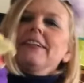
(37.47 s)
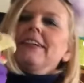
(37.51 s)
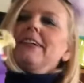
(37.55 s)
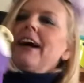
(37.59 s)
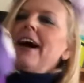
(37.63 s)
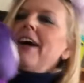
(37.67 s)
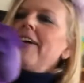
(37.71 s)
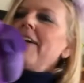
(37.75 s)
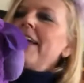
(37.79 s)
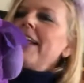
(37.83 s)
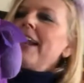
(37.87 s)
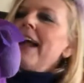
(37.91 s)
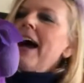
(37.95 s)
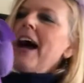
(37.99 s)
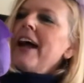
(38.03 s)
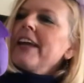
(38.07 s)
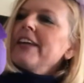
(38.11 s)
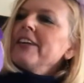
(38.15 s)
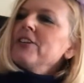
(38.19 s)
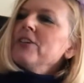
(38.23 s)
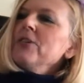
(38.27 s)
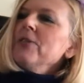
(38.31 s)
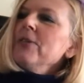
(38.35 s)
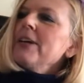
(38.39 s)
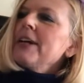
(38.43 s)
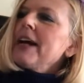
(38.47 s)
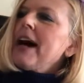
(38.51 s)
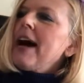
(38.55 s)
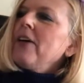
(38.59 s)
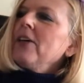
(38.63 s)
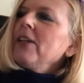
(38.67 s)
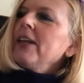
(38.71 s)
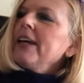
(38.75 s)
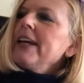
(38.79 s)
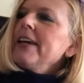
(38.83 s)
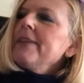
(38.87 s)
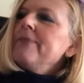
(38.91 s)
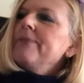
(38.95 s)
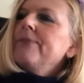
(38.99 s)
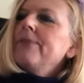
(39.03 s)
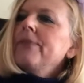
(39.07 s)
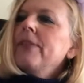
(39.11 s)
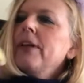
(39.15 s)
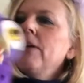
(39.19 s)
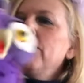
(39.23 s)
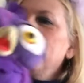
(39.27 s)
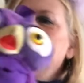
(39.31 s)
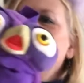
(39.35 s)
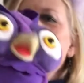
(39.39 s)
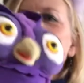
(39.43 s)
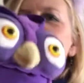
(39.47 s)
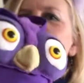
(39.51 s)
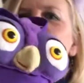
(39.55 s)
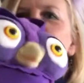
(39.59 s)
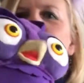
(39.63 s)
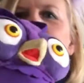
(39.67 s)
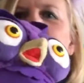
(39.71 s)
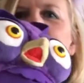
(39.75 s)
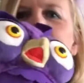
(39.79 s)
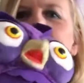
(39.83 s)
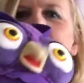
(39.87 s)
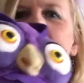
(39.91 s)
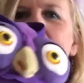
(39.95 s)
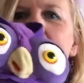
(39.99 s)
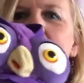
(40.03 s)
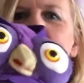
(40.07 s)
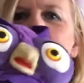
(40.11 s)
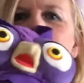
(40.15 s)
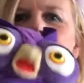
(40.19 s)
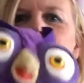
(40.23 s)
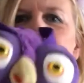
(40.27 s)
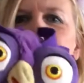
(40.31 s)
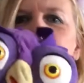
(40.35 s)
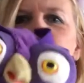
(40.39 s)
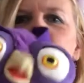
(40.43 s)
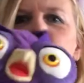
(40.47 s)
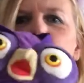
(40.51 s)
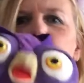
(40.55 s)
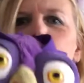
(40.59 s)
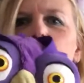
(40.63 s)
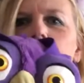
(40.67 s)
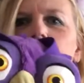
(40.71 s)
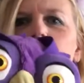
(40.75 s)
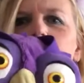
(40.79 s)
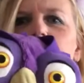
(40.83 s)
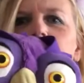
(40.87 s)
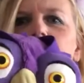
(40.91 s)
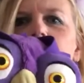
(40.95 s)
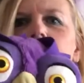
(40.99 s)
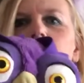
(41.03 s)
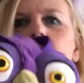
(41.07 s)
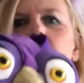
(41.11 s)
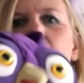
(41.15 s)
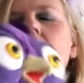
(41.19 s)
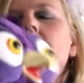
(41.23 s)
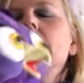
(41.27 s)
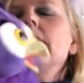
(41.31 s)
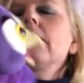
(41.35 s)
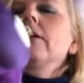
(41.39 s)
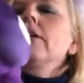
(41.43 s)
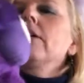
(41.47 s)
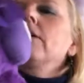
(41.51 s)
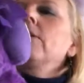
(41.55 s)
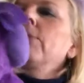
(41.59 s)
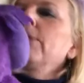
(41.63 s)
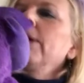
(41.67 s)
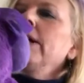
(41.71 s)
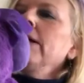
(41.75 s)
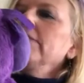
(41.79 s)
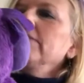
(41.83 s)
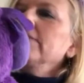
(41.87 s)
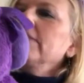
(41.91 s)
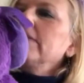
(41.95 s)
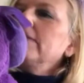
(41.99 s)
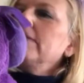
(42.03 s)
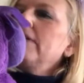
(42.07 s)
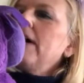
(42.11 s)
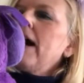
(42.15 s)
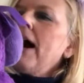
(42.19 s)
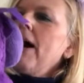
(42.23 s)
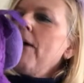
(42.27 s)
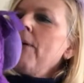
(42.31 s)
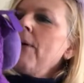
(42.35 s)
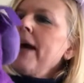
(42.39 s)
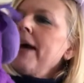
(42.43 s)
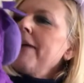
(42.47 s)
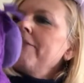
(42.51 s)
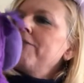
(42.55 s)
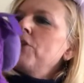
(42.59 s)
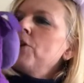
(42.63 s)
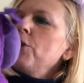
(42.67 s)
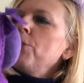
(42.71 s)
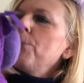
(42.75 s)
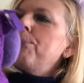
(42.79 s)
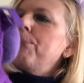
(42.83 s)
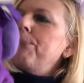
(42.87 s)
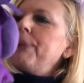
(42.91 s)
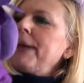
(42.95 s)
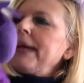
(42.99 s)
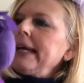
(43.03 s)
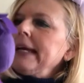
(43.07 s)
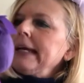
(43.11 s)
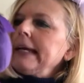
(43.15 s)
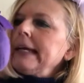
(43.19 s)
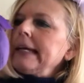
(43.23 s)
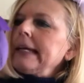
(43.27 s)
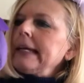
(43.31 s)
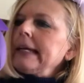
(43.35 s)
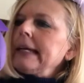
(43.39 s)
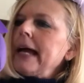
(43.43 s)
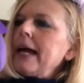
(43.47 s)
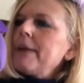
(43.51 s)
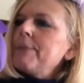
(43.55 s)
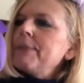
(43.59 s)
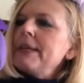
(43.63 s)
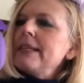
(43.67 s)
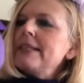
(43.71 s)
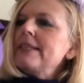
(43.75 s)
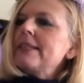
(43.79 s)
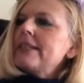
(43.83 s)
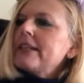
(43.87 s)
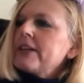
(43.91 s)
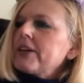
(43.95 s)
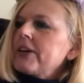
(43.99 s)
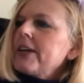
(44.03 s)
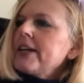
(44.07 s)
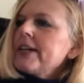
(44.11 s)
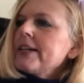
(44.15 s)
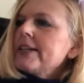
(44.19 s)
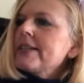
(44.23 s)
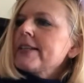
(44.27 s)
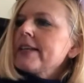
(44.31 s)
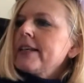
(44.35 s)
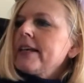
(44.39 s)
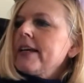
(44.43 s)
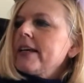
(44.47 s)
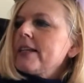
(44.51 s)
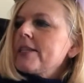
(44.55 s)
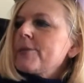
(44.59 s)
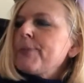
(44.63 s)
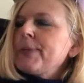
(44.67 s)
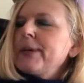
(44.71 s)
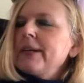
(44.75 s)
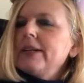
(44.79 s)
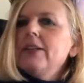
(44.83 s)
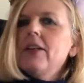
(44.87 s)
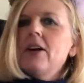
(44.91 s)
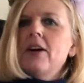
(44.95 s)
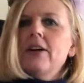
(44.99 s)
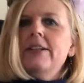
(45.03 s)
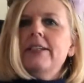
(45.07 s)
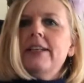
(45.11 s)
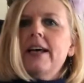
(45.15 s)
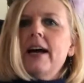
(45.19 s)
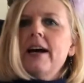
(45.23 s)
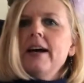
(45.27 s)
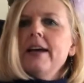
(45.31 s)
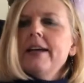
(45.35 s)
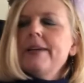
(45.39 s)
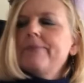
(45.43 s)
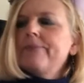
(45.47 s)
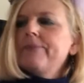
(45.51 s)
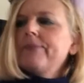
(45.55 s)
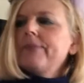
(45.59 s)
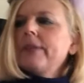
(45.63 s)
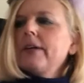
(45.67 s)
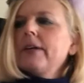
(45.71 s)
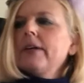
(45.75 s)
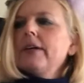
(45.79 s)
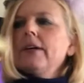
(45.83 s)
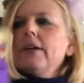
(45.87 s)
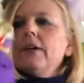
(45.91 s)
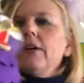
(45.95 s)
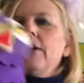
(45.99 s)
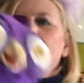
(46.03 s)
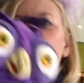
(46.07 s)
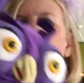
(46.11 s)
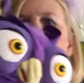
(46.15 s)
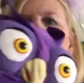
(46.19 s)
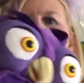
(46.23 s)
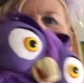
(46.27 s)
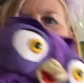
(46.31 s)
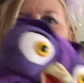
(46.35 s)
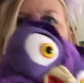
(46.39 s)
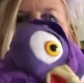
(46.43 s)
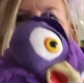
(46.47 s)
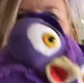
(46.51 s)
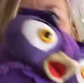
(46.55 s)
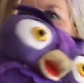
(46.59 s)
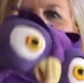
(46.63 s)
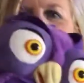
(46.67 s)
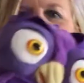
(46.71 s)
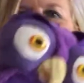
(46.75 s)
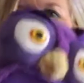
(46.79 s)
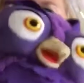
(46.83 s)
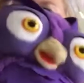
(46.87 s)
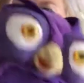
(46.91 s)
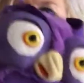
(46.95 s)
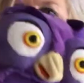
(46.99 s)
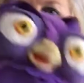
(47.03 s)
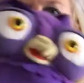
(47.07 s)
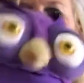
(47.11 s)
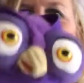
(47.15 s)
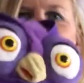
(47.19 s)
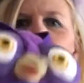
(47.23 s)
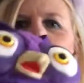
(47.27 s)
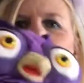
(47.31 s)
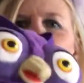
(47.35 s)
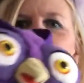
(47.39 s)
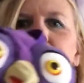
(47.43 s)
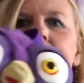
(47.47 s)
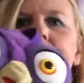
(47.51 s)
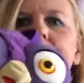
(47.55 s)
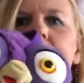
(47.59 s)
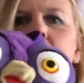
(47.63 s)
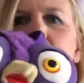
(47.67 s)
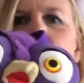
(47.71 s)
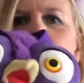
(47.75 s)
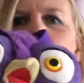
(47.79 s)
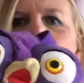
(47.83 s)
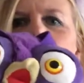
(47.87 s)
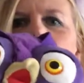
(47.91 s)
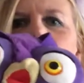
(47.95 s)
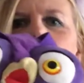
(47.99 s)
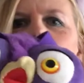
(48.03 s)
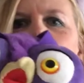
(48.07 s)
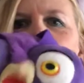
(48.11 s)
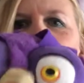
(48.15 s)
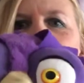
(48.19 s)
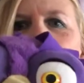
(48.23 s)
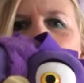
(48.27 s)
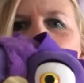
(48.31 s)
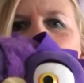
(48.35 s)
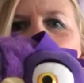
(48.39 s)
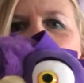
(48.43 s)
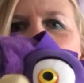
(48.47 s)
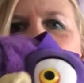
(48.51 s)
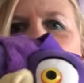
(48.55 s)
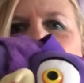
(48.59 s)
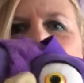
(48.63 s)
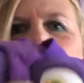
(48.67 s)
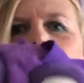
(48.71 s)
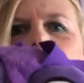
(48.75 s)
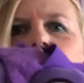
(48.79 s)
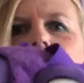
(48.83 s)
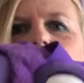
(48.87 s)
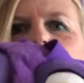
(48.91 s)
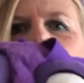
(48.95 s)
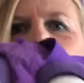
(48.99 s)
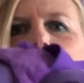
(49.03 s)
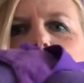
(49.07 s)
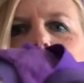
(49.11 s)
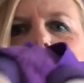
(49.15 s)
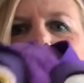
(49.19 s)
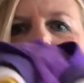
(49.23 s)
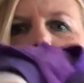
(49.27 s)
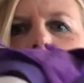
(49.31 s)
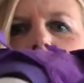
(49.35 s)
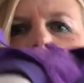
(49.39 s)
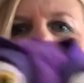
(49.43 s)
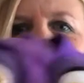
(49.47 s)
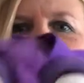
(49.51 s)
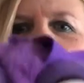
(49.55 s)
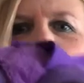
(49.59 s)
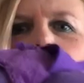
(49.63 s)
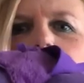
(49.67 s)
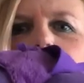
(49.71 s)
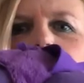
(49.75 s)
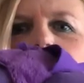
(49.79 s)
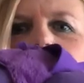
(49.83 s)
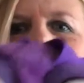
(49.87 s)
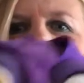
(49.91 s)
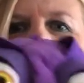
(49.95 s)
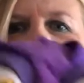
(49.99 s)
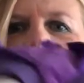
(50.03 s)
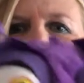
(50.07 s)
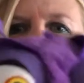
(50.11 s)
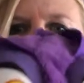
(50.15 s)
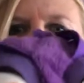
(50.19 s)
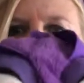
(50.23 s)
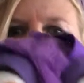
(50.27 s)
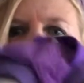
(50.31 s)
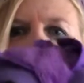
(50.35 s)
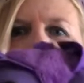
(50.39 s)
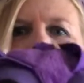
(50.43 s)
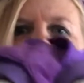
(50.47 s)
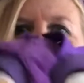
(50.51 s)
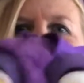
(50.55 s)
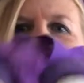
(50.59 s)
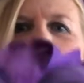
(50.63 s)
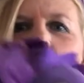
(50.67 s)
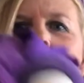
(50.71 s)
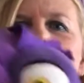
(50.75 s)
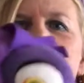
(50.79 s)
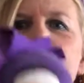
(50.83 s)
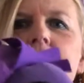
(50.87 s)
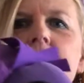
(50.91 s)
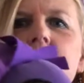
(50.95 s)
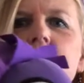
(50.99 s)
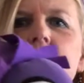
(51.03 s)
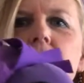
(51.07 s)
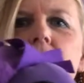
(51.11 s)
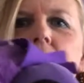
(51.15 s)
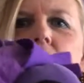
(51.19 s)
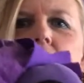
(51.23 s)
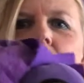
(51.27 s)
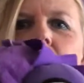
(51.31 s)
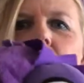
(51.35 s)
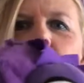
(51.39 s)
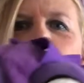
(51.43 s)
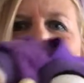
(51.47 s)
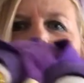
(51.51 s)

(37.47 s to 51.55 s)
All right, how you doing, Owly? I'm doing fine, Mr. Schwartz. Well, how have you been? I mean, seriously, it's been a long time. Oh, I'm doing pretty good. And I'm here to help the boys and girls. Hey, you guys, how are you?